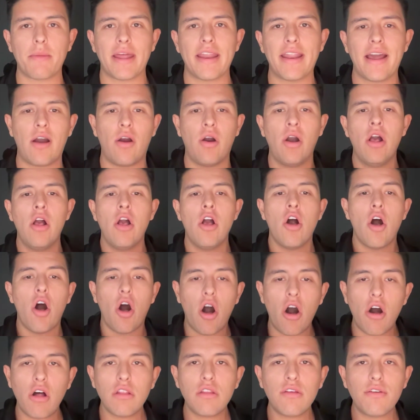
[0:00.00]
And now
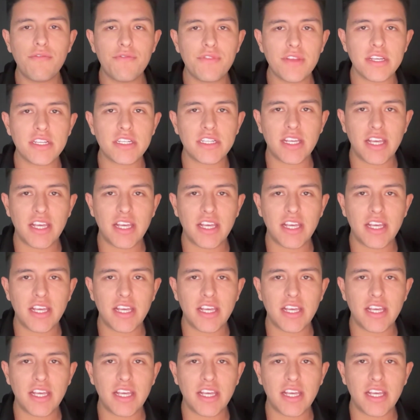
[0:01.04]
all of this